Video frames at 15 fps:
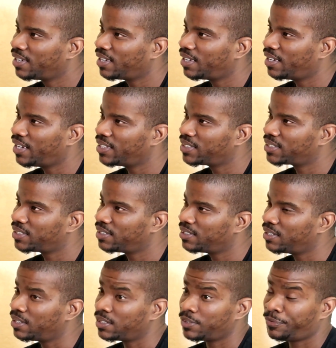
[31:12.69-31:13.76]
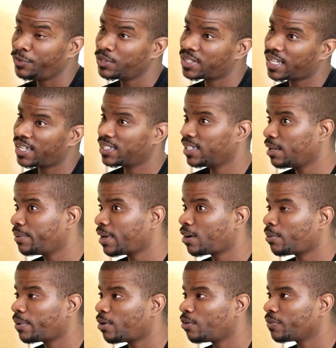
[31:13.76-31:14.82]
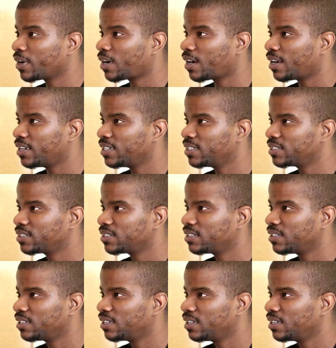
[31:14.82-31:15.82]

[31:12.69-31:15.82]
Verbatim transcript: and they just a few times they let me out on my own recognizance.